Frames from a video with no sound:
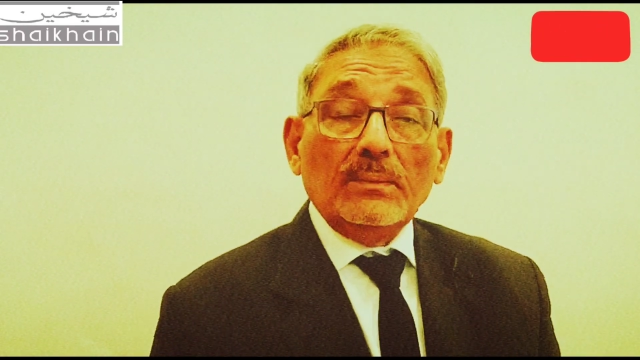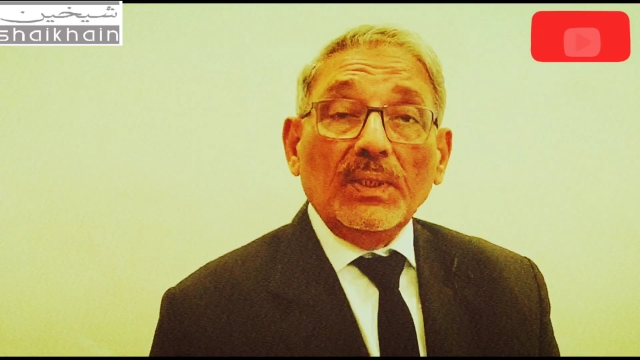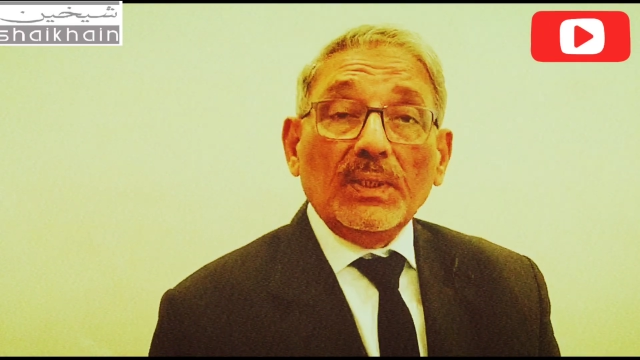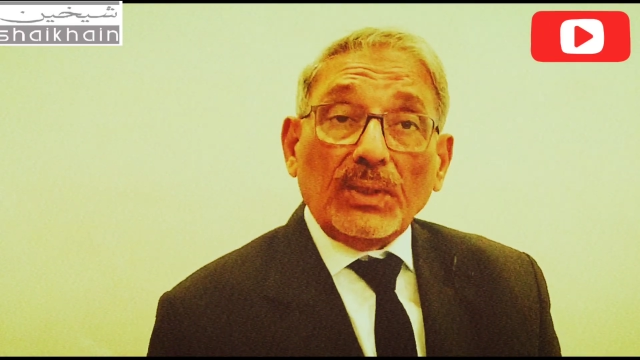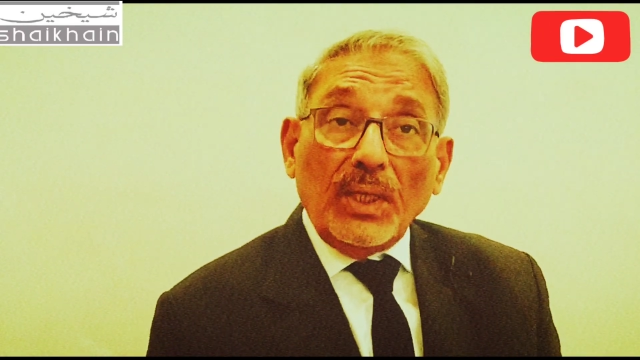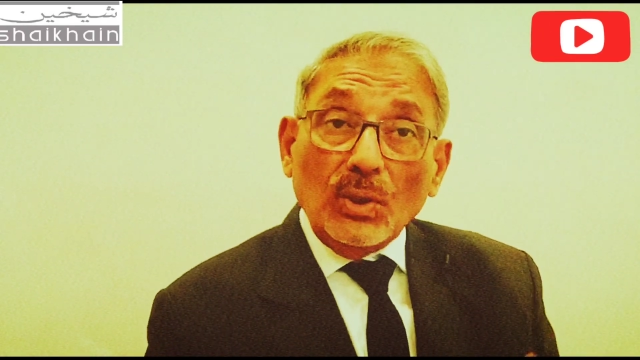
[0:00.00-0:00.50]

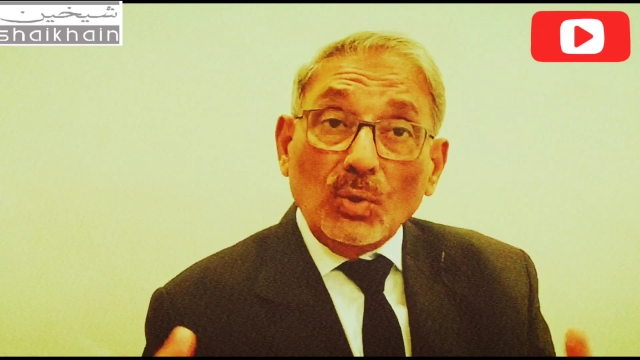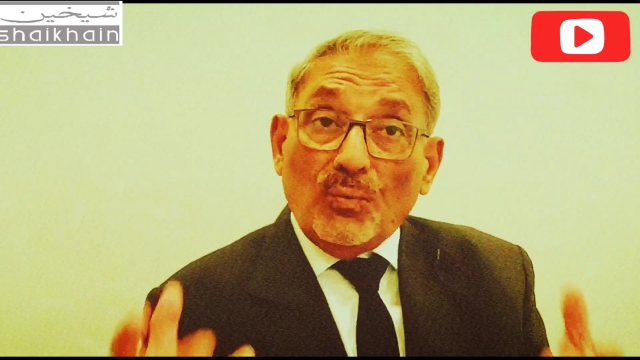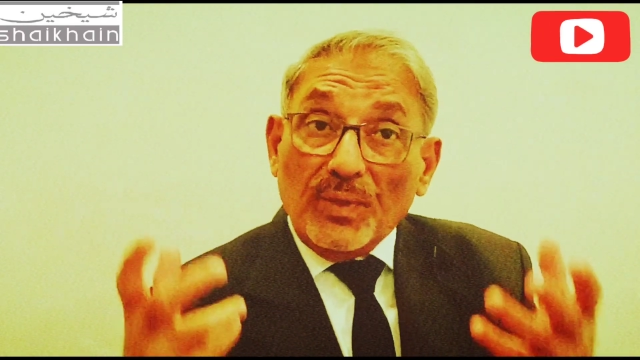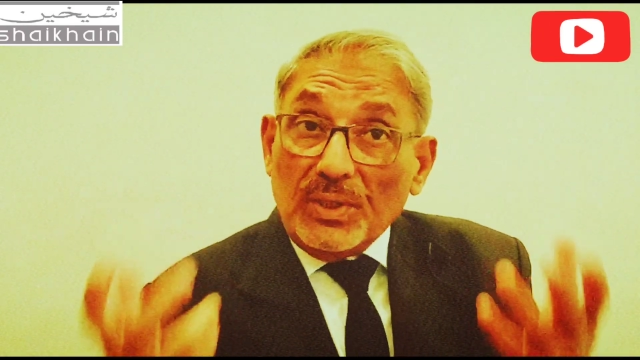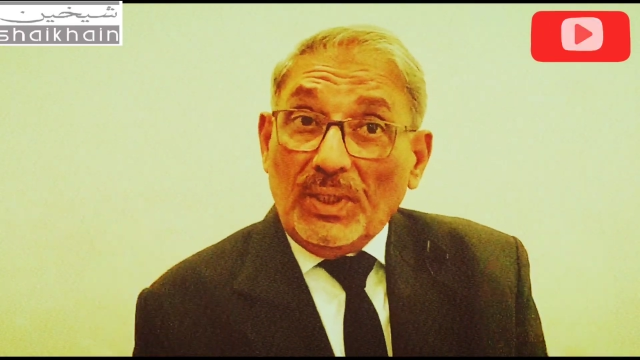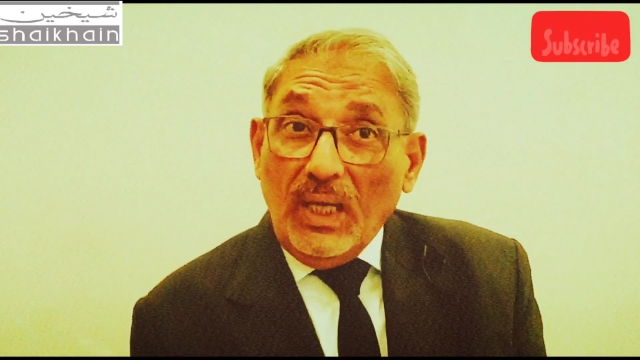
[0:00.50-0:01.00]
In case of
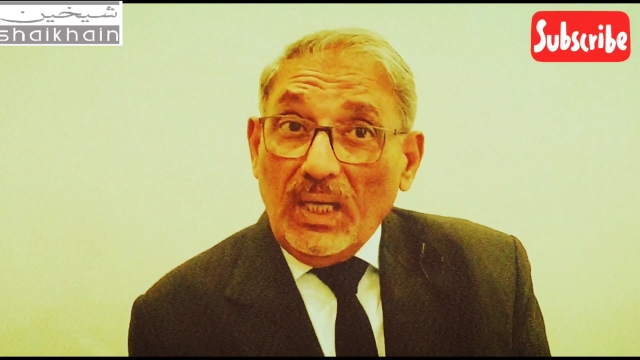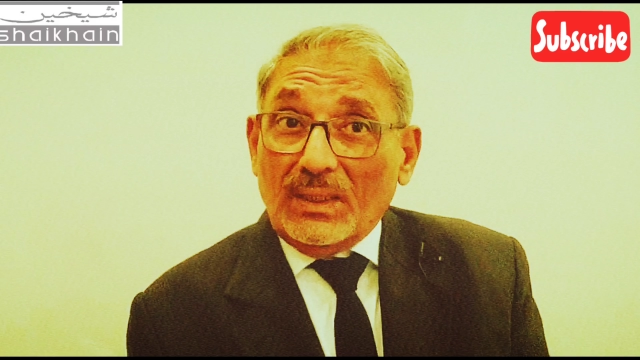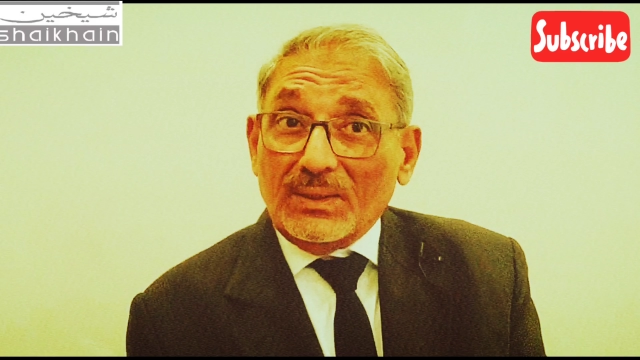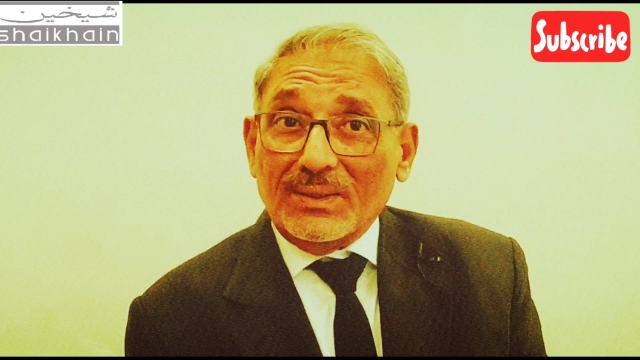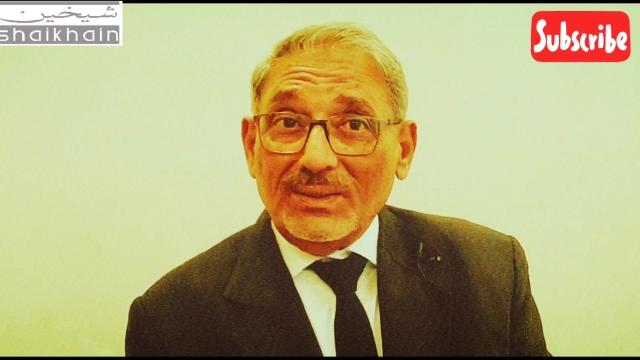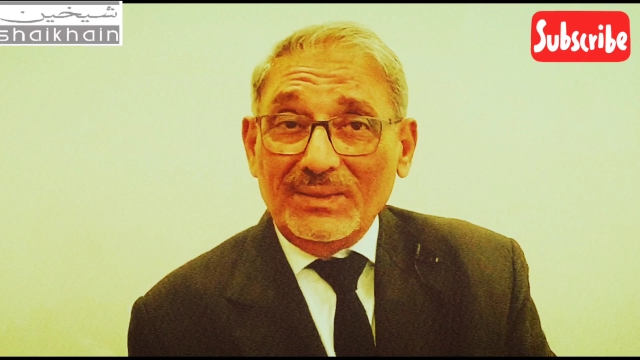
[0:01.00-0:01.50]
a
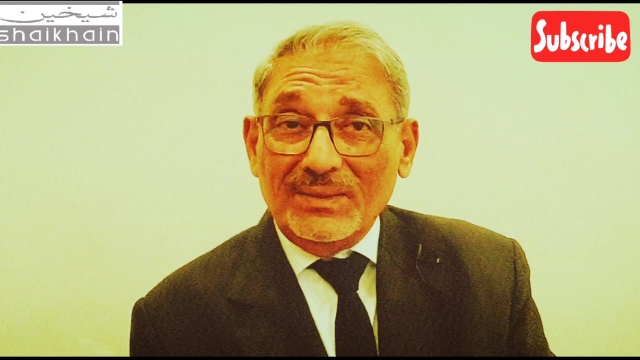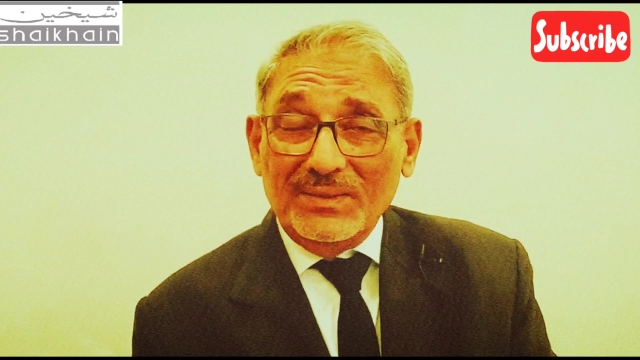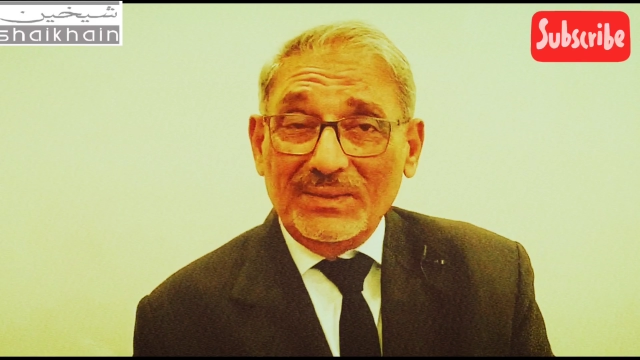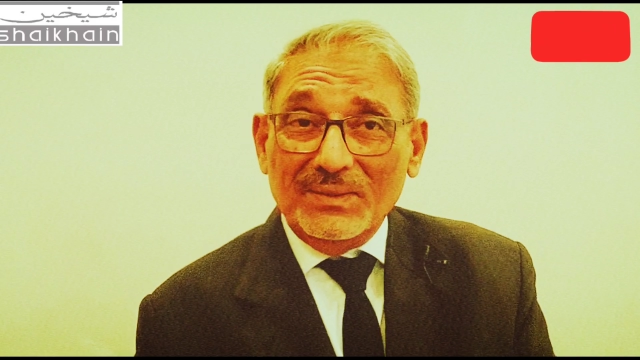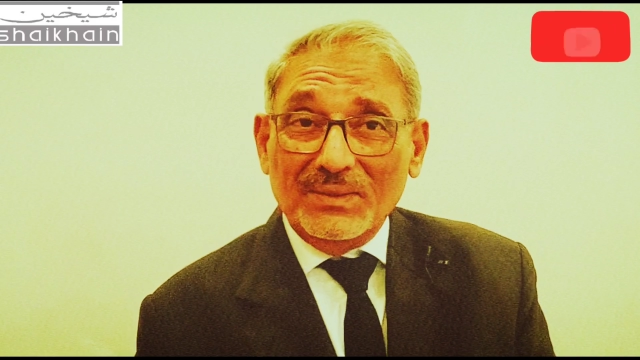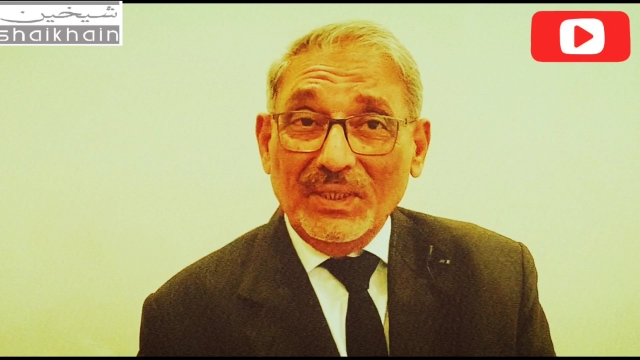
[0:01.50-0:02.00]
trust,
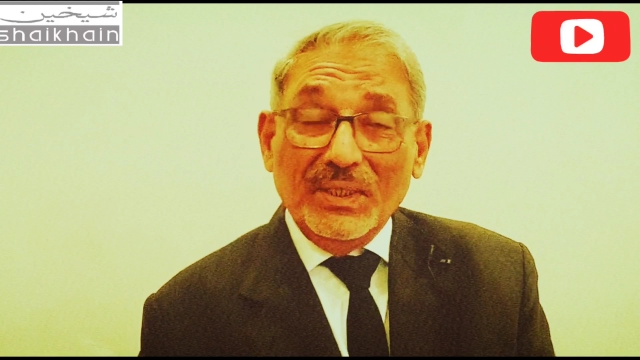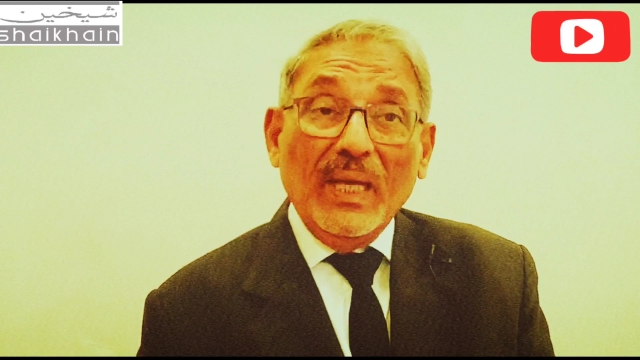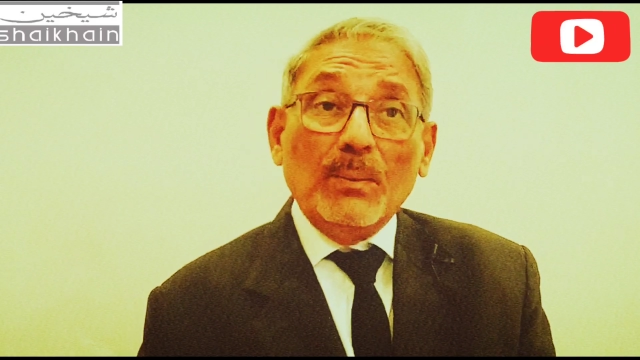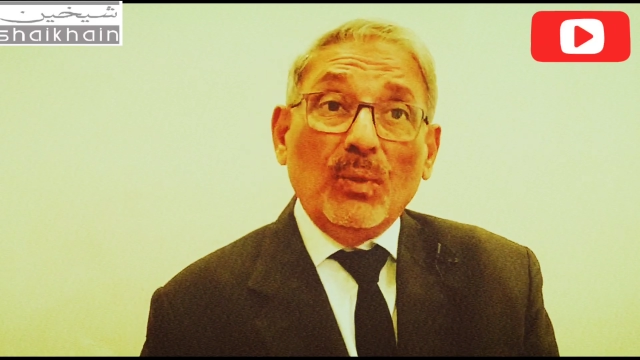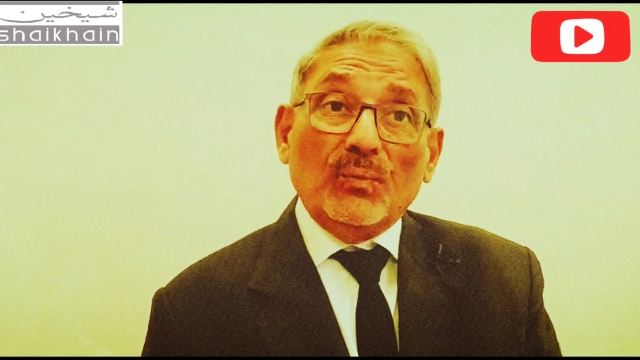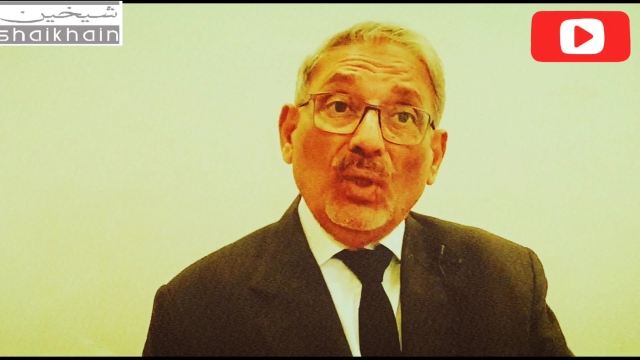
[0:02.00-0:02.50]
the
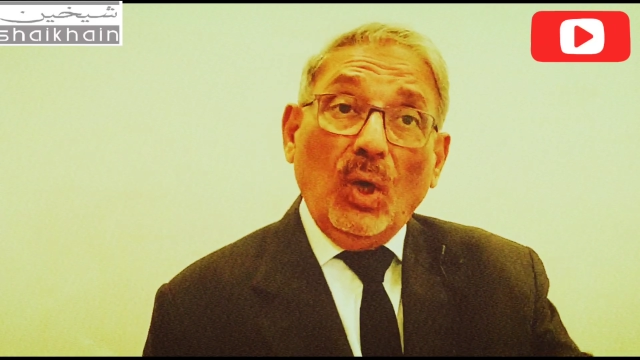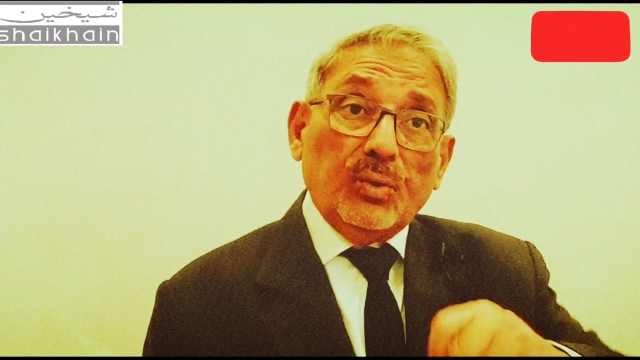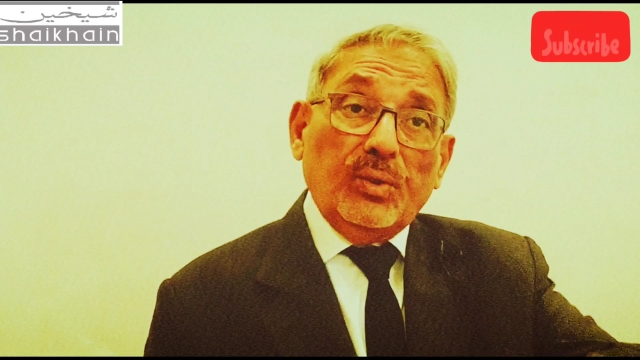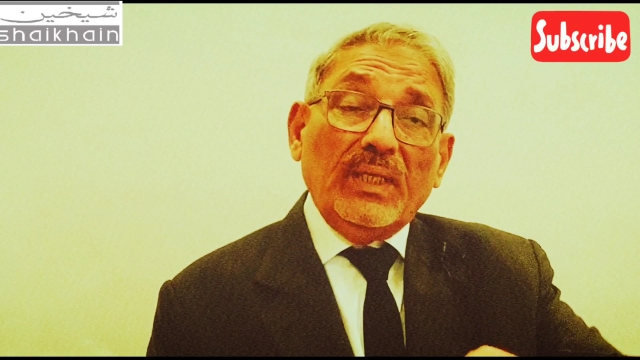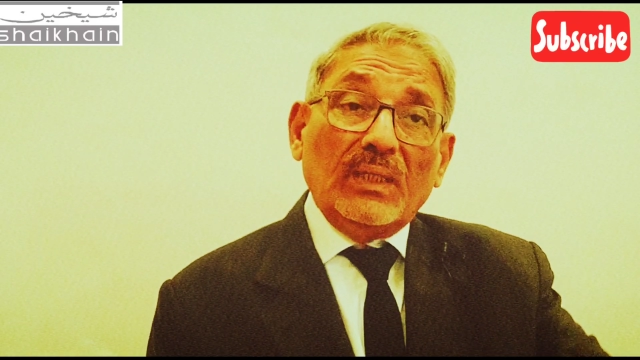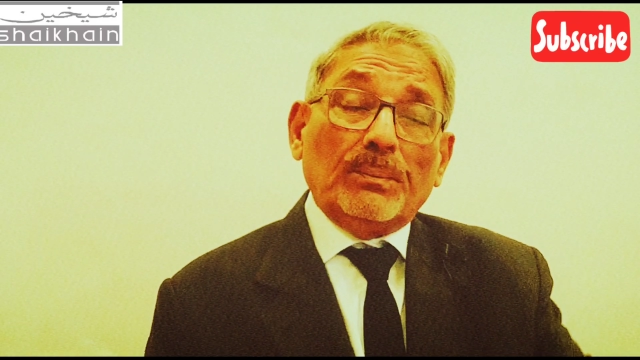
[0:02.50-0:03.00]
name of the
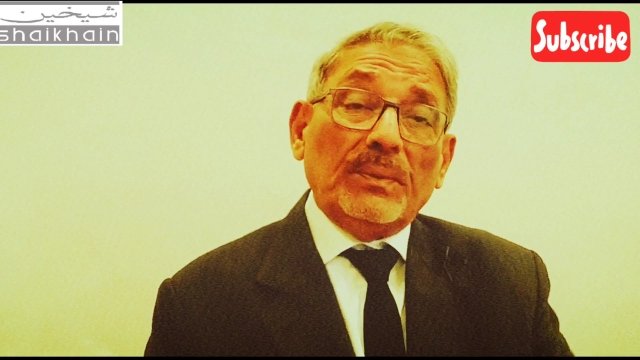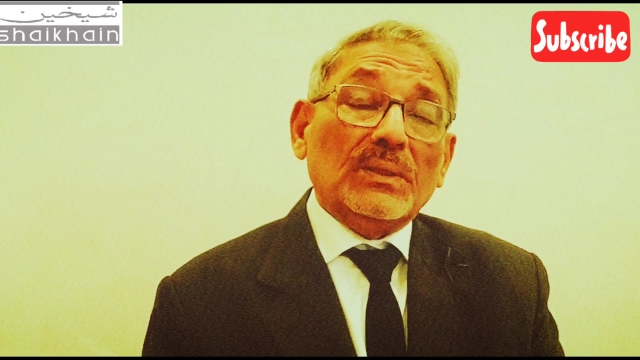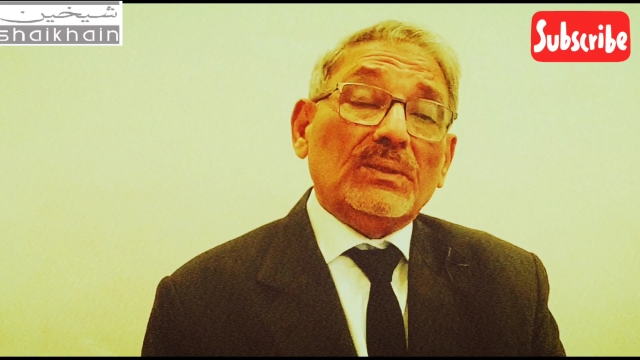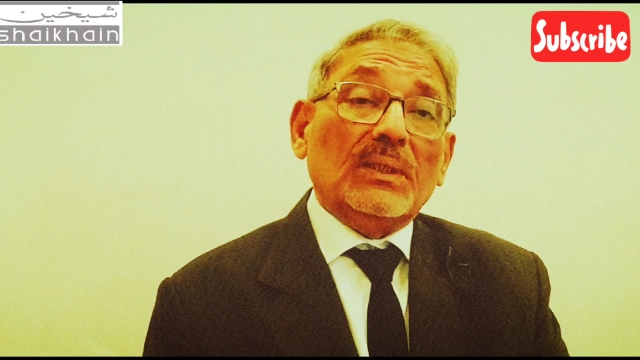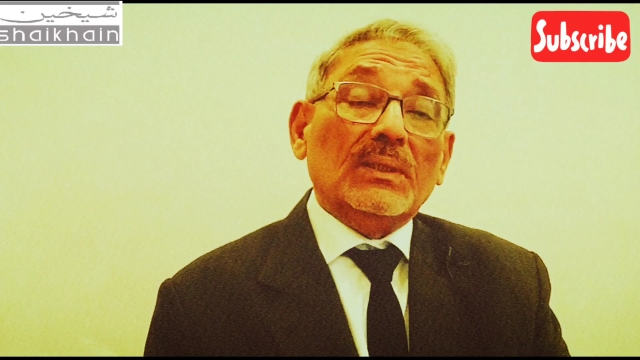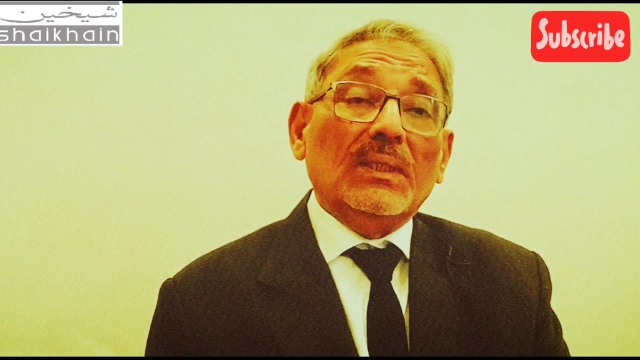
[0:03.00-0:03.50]
authorized
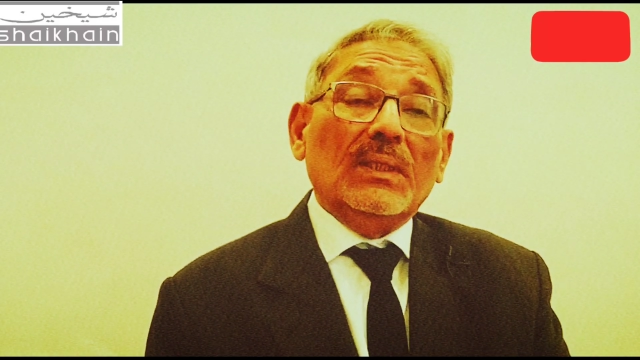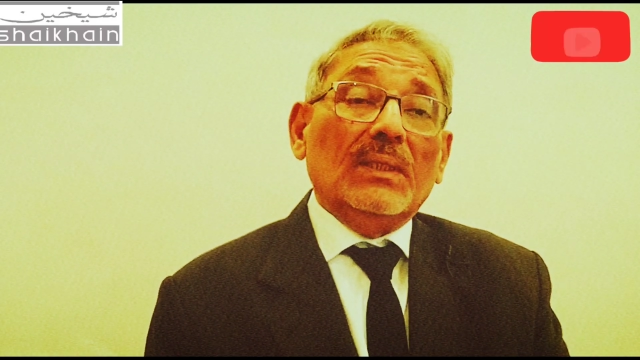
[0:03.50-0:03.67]
person